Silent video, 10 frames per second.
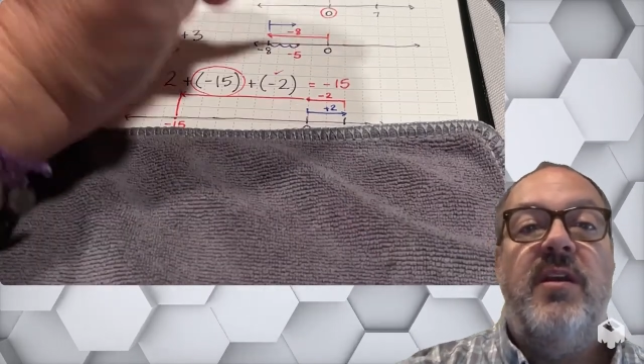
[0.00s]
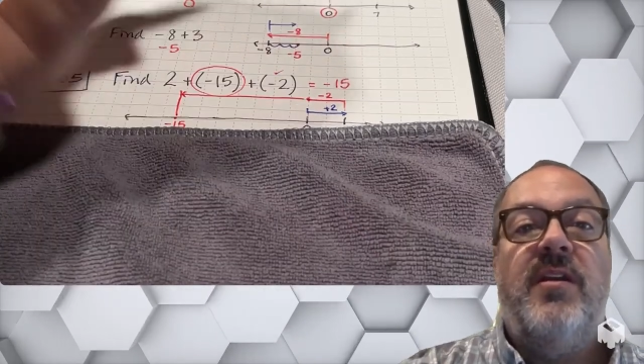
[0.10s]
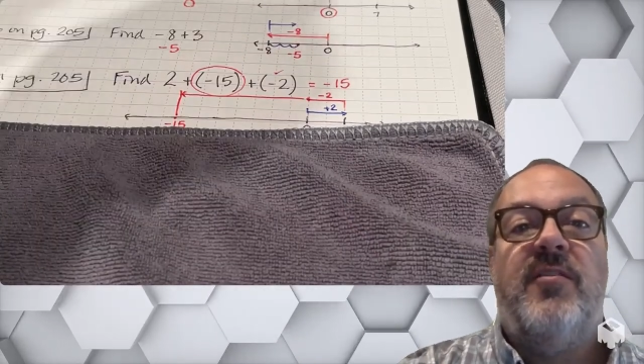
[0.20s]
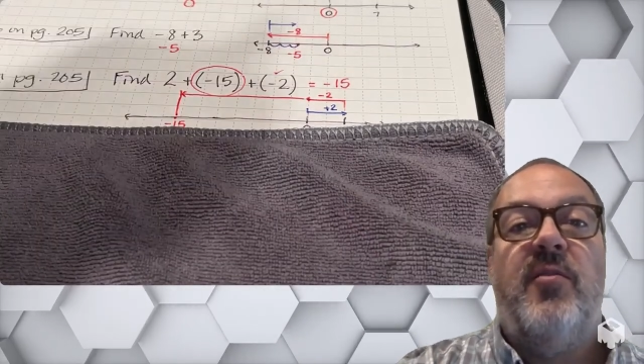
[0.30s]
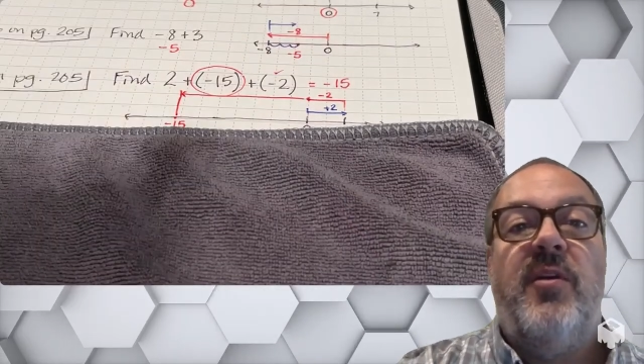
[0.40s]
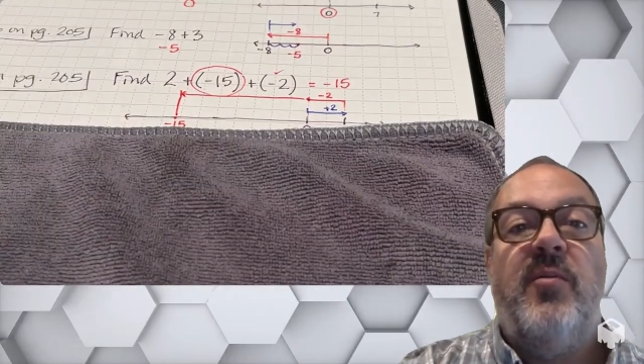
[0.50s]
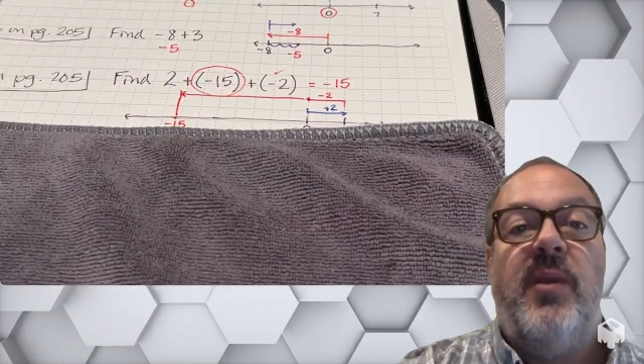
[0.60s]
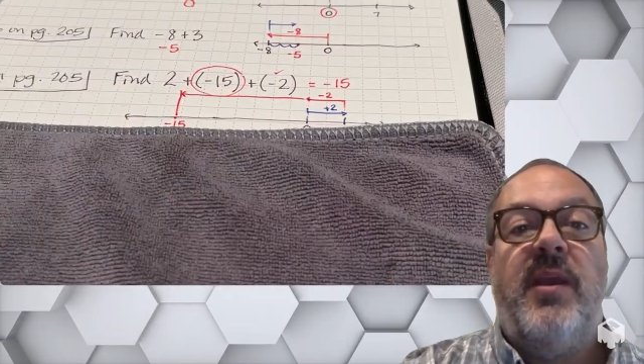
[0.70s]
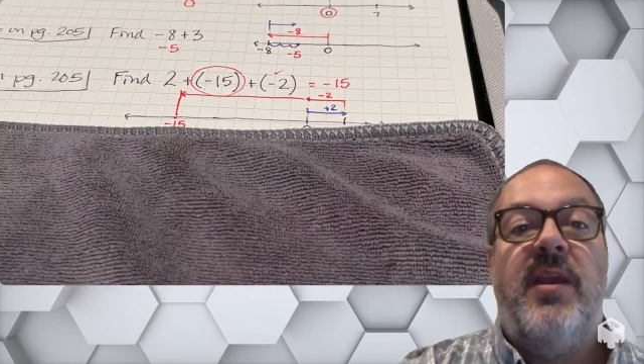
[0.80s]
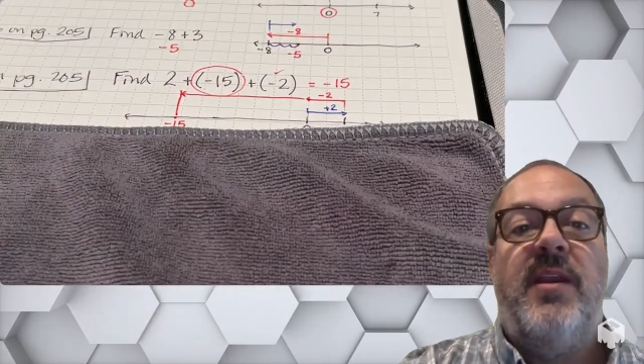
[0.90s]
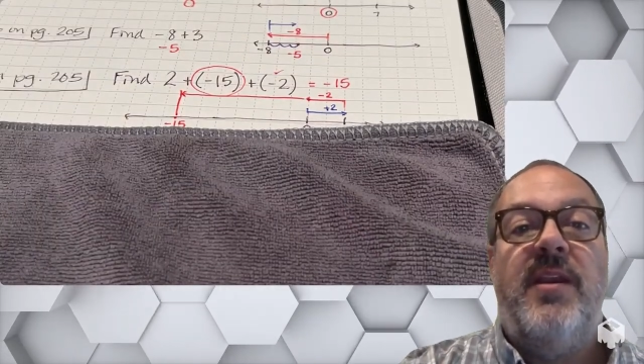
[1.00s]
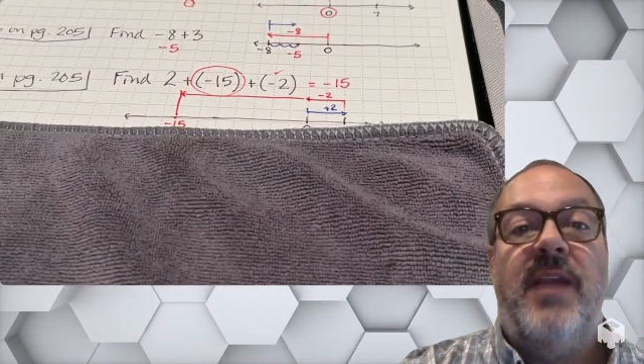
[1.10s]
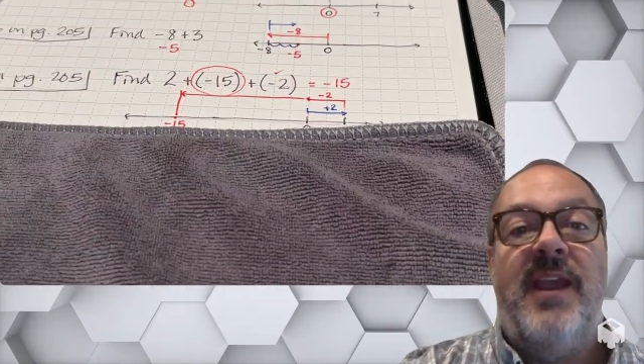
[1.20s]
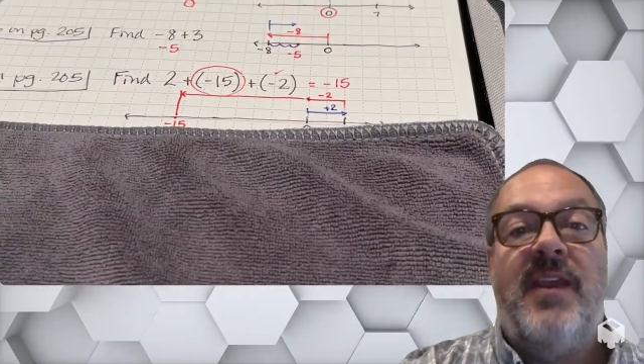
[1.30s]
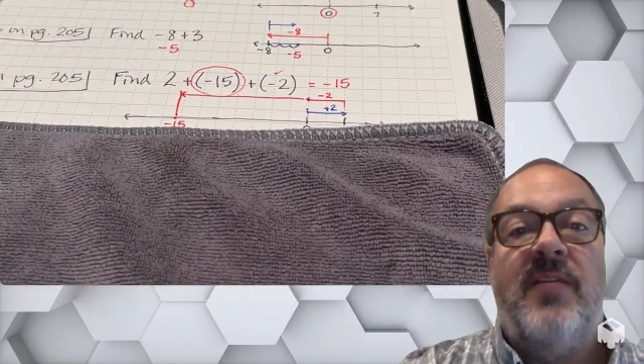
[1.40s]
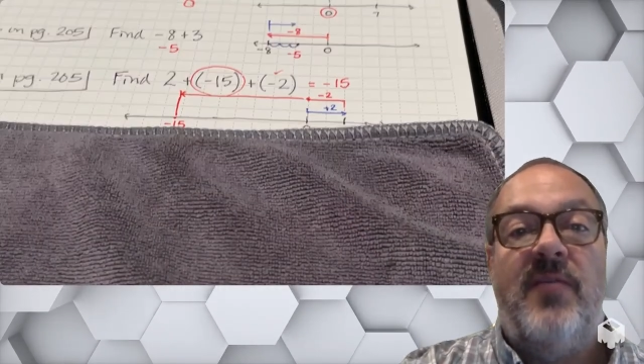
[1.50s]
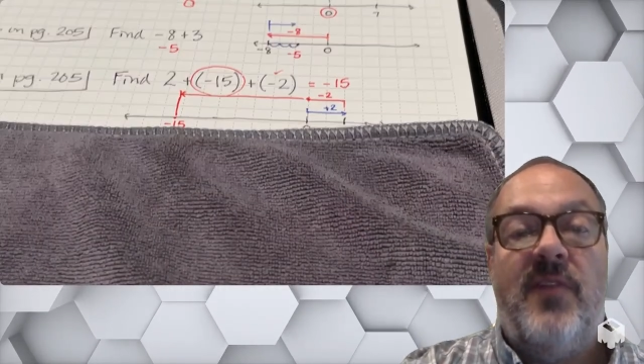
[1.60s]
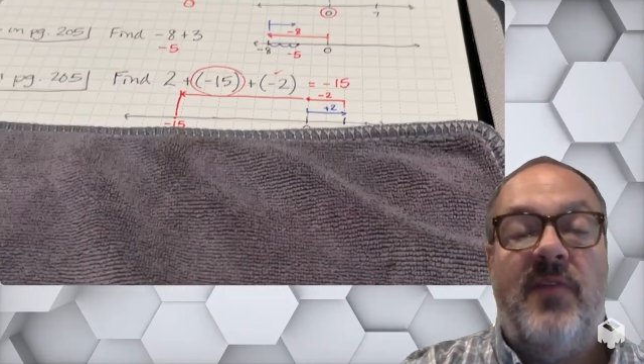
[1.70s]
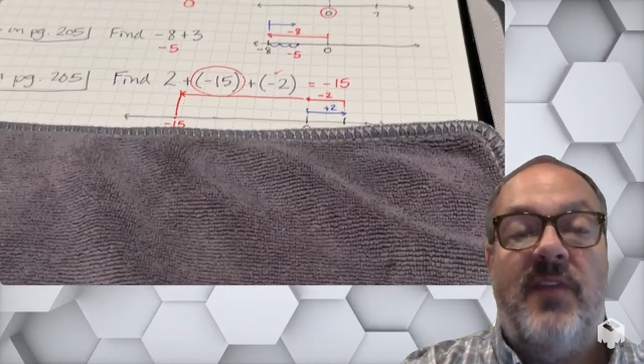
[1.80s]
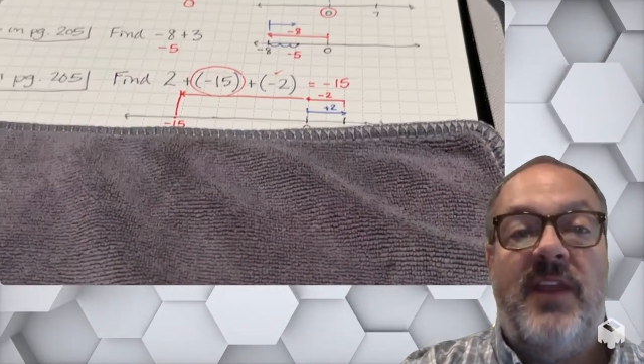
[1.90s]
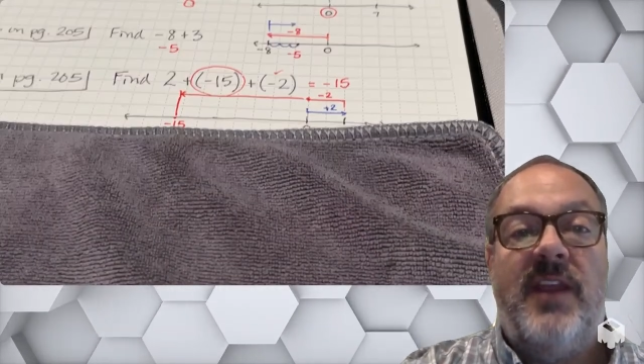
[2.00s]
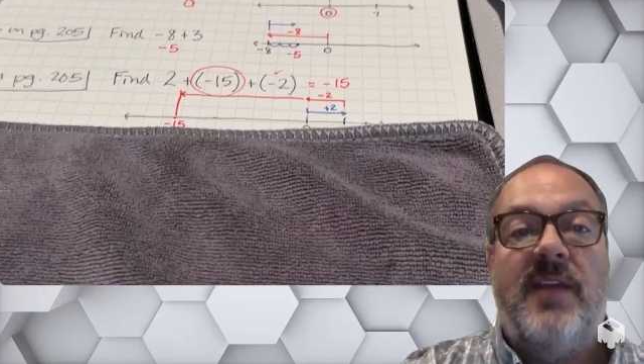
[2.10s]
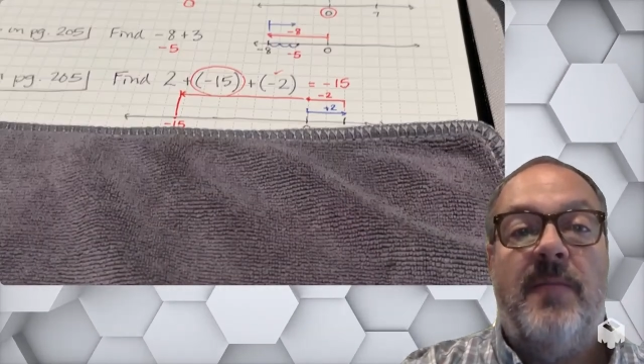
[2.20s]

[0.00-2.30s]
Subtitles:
is going to be negative 15.